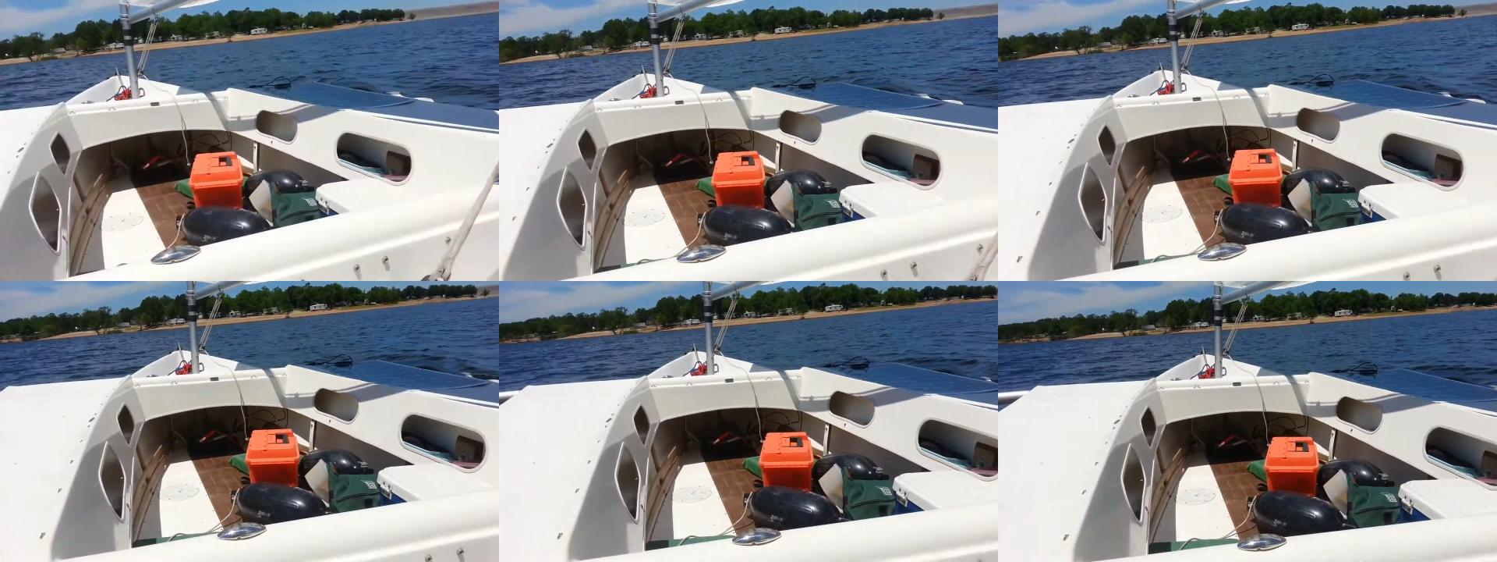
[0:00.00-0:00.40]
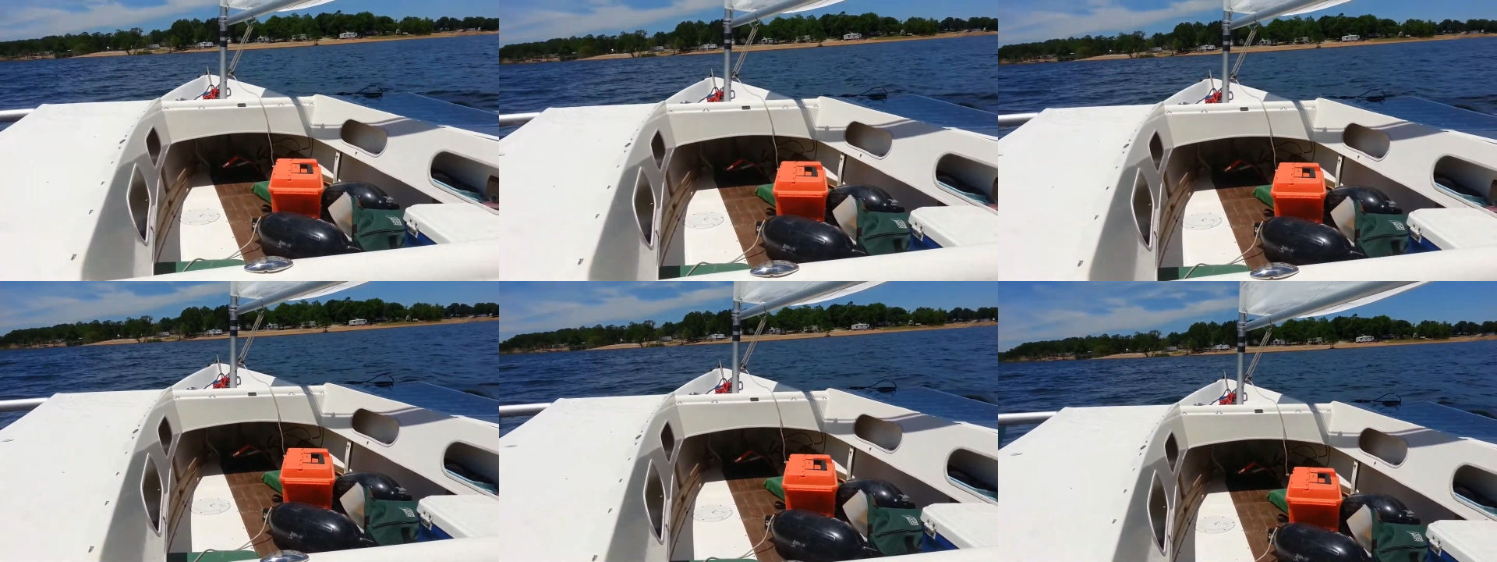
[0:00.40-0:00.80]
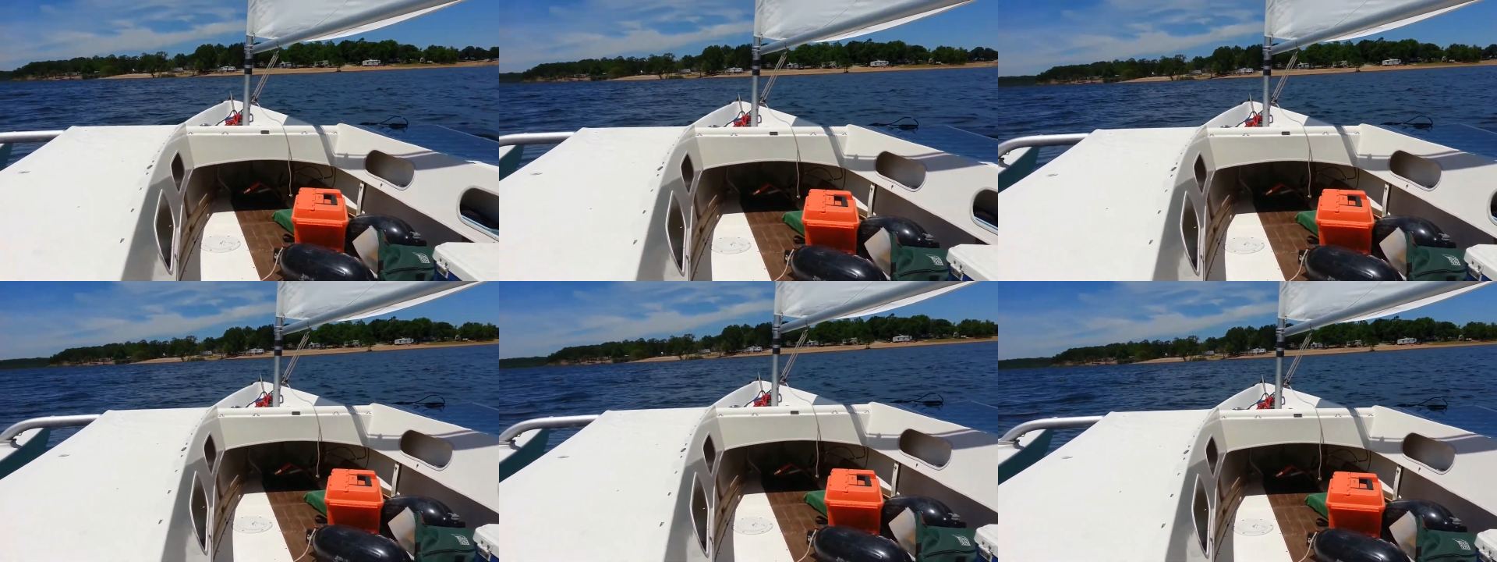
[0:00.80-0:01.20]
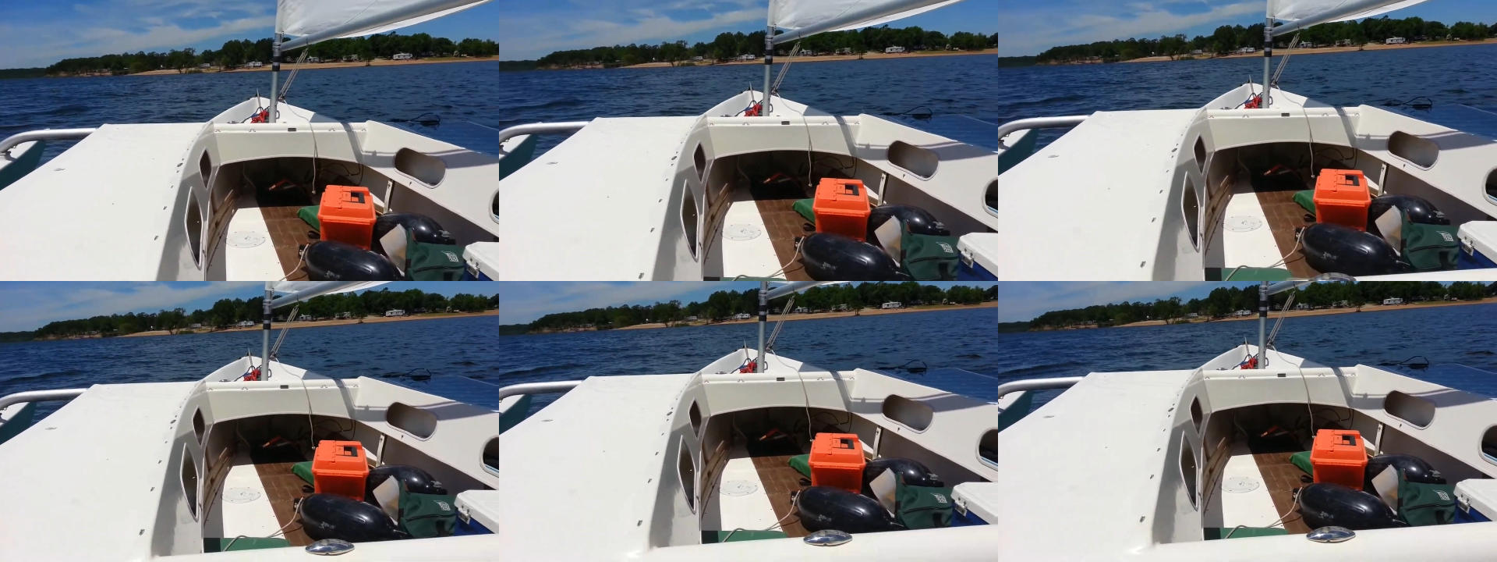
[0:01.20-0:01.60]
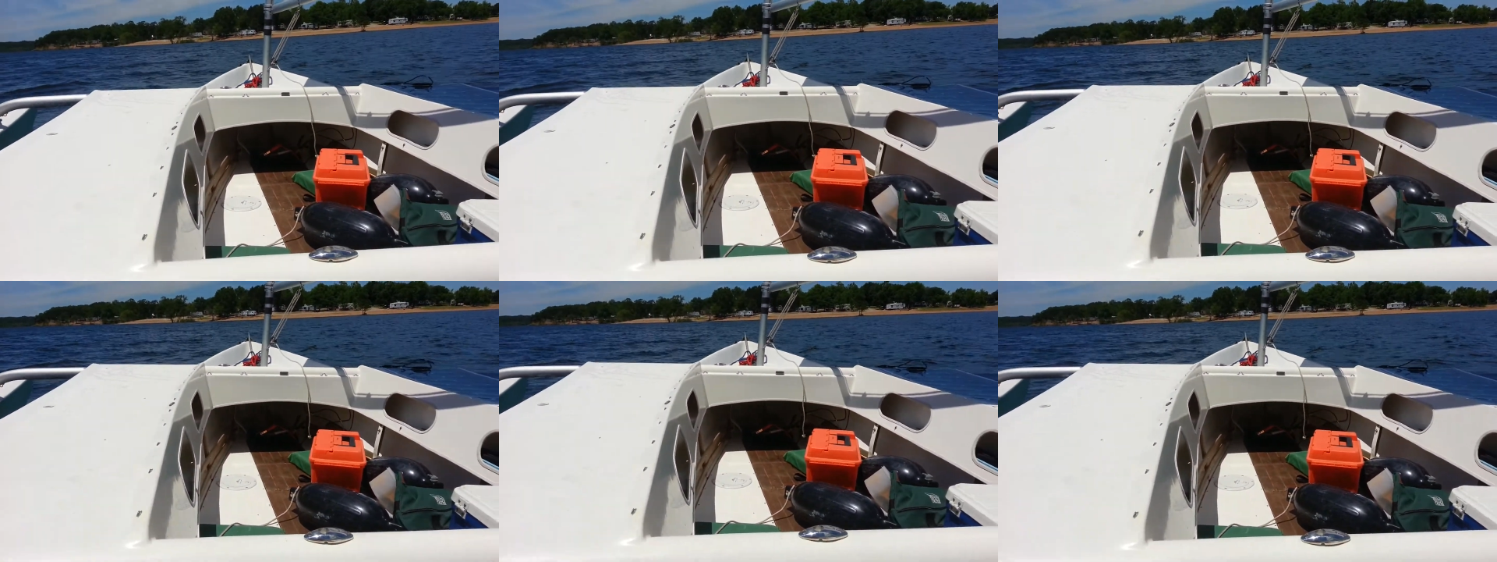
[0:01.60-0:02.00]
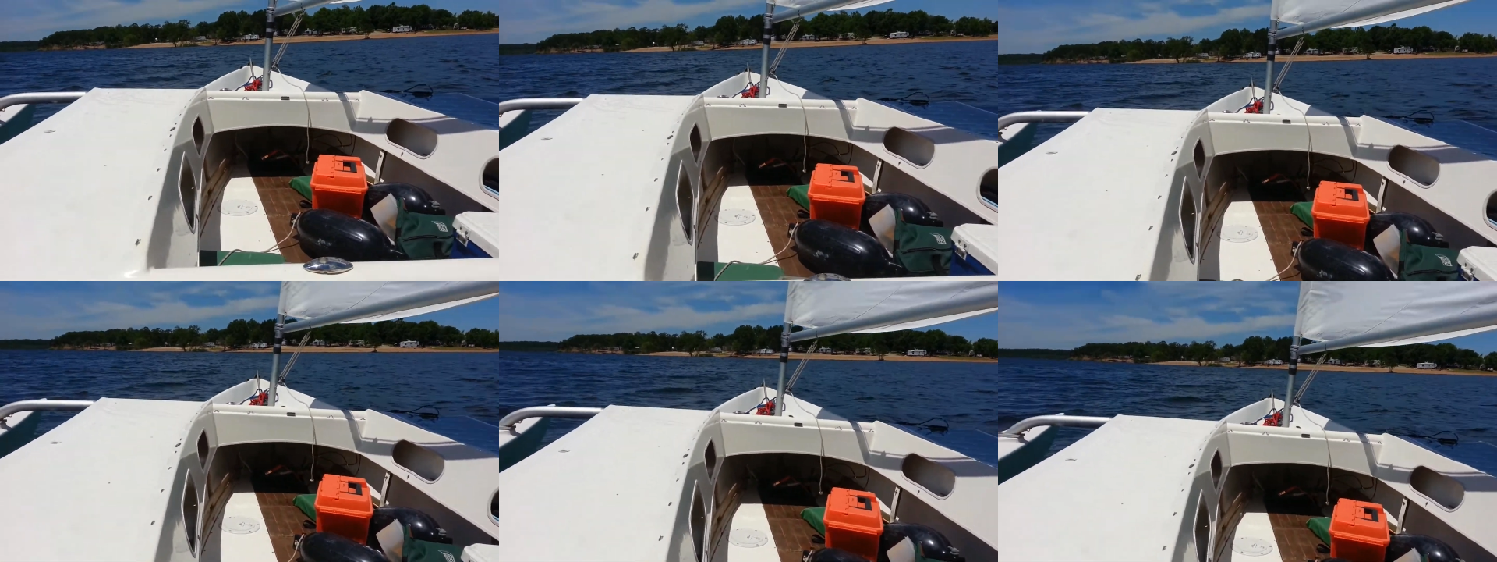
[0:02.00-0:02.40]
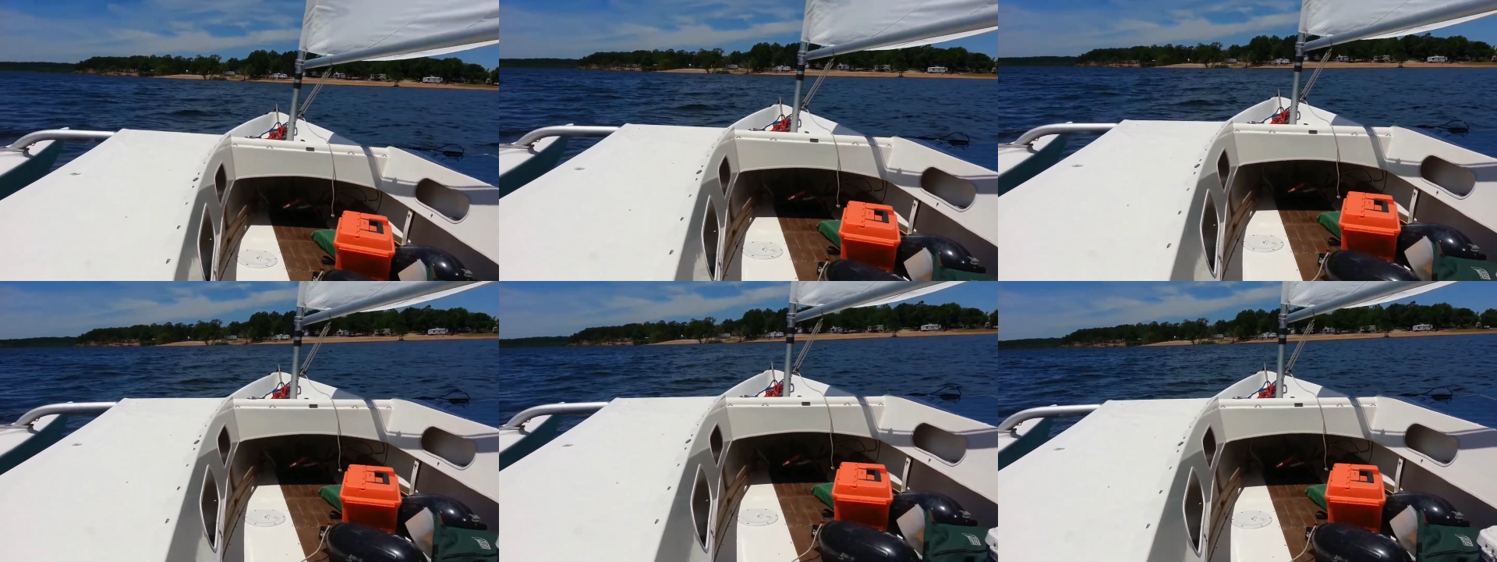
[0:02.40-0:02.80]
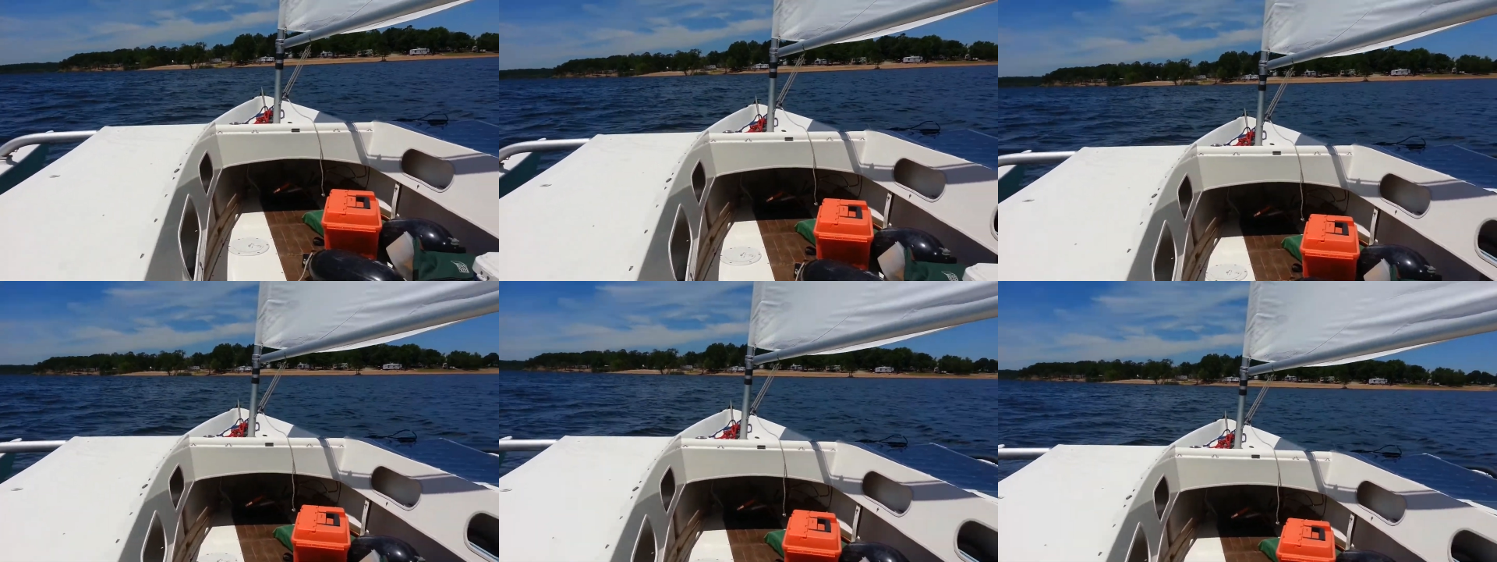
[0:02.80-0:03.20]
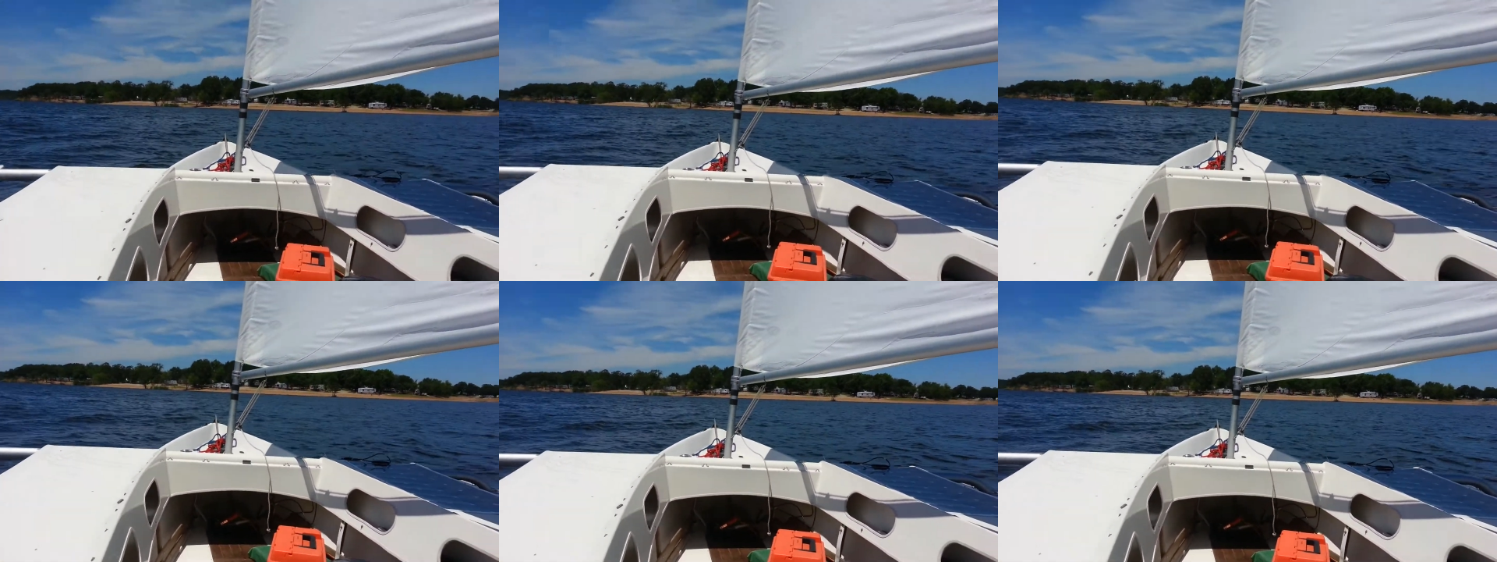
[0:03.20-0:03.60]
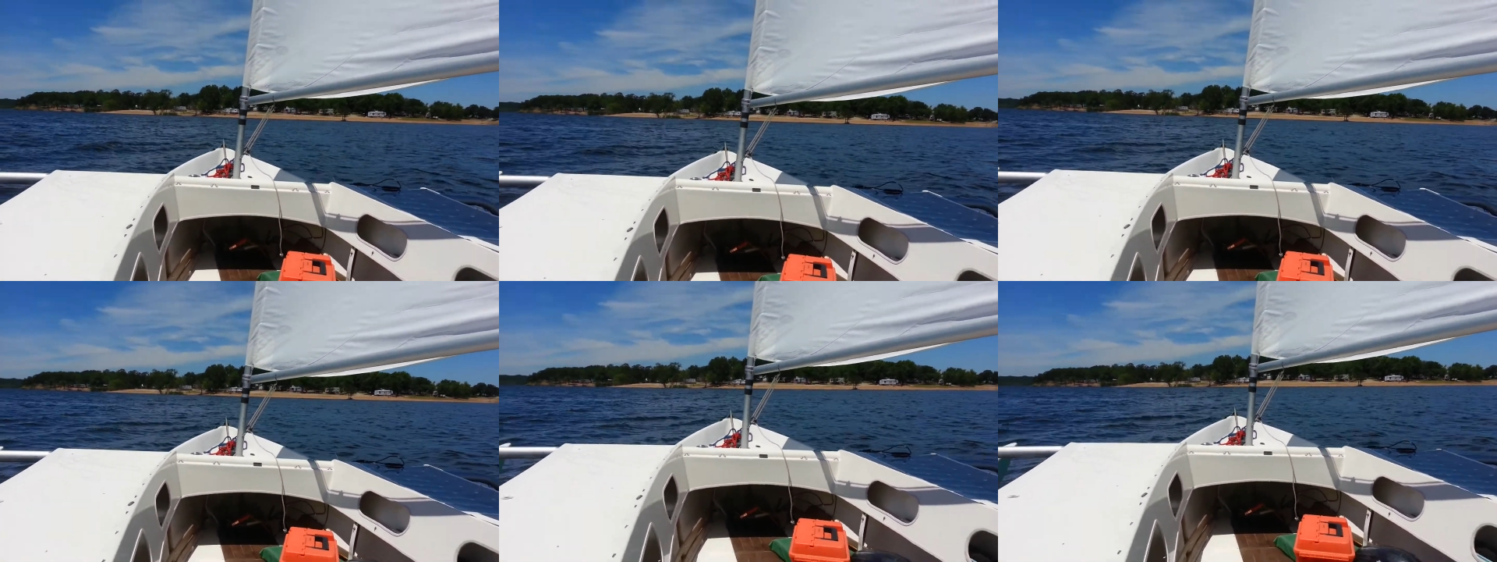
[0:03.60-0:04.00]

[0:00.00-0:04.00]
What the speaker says: (no speaker visible)